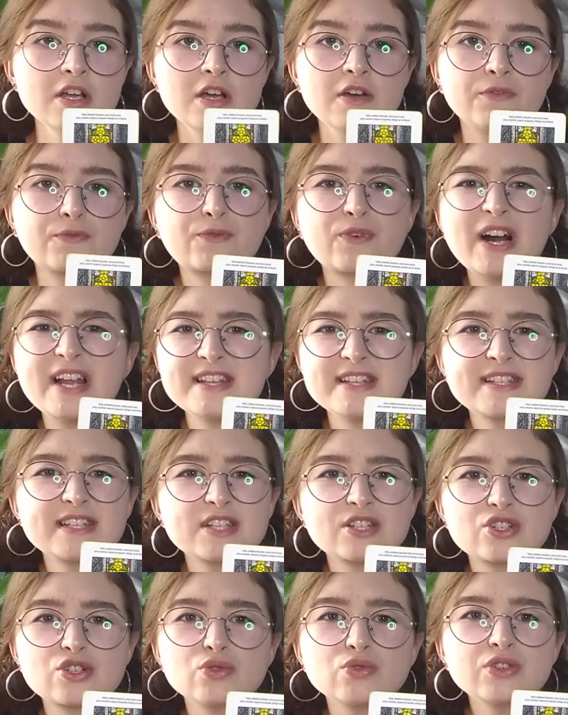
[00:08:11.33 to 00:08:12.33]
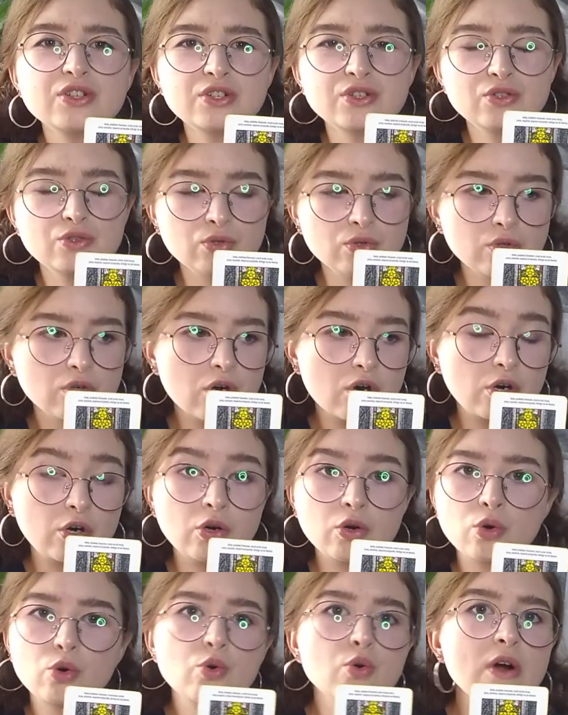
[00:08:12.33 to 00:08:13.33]
friends shouldn't do,
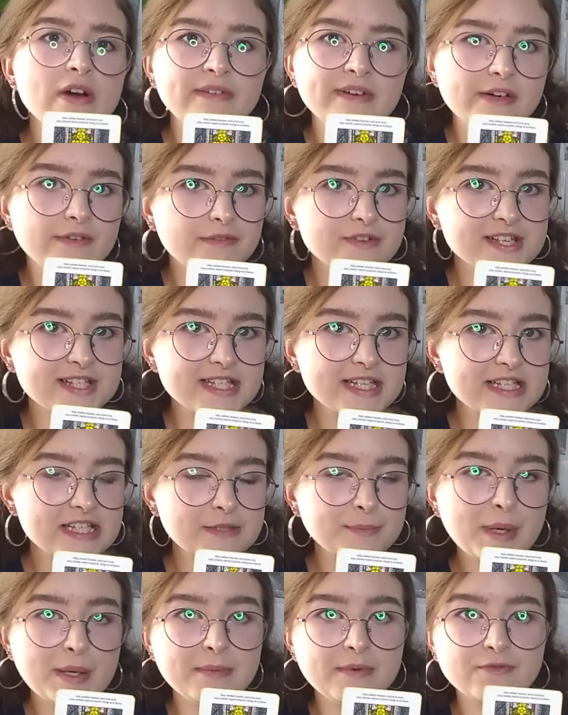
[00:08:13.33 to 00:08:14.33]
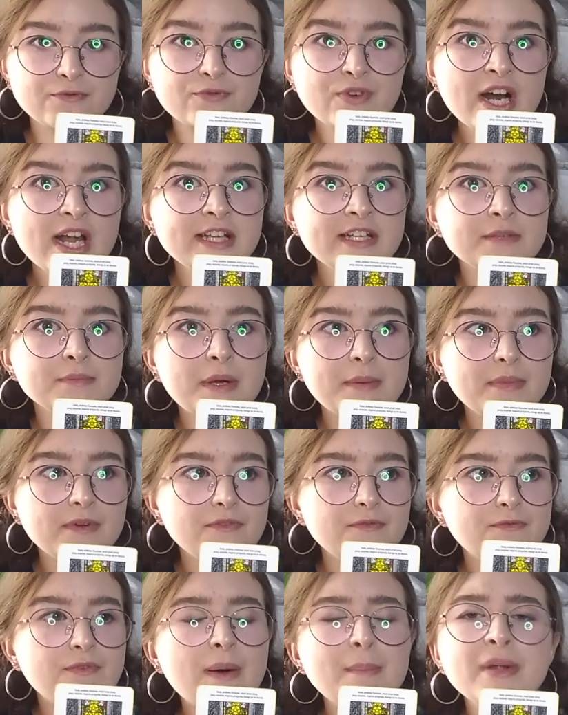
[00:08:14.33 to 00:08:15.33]
or whoever this is, maybe friend, it might be
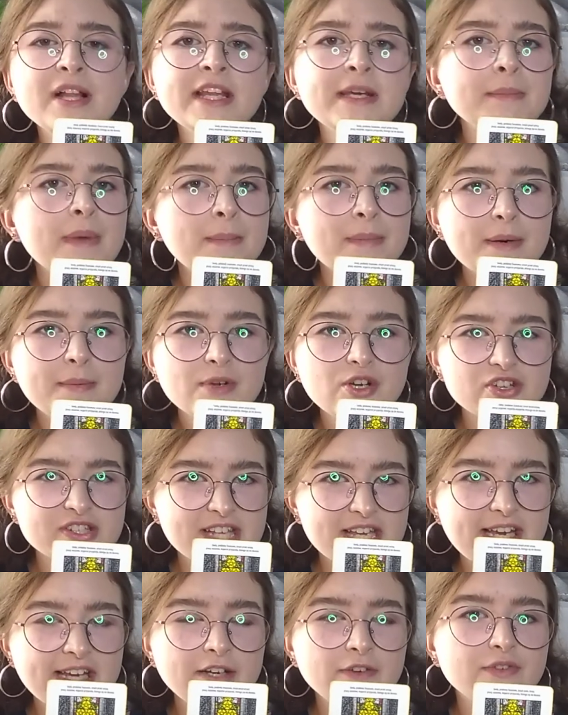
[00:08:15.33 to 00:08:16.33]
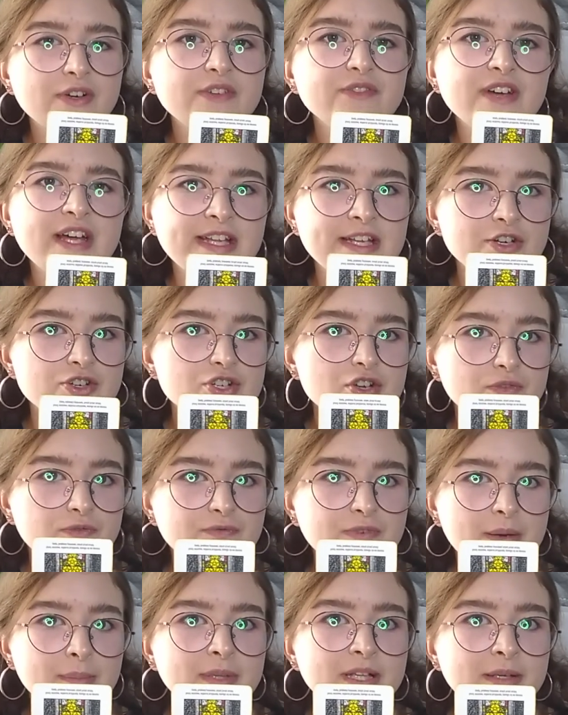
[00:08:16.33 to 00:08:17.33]
family member, because I kind of get the energy of
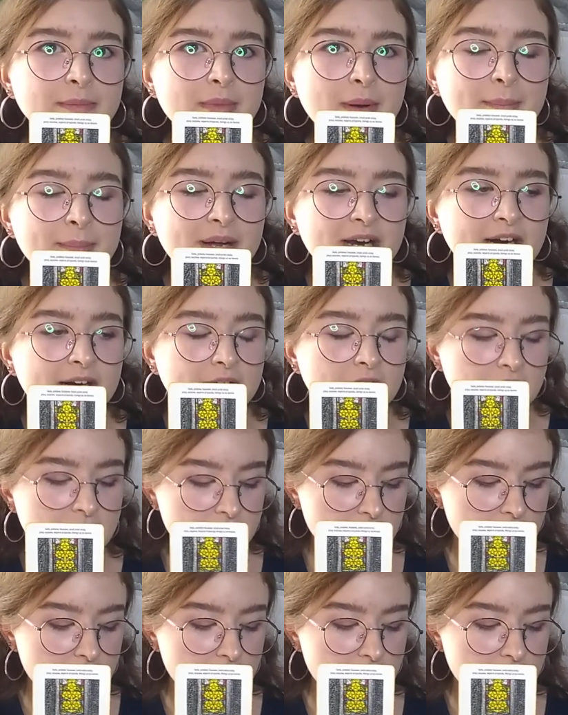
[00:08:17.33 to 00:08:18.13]
family member,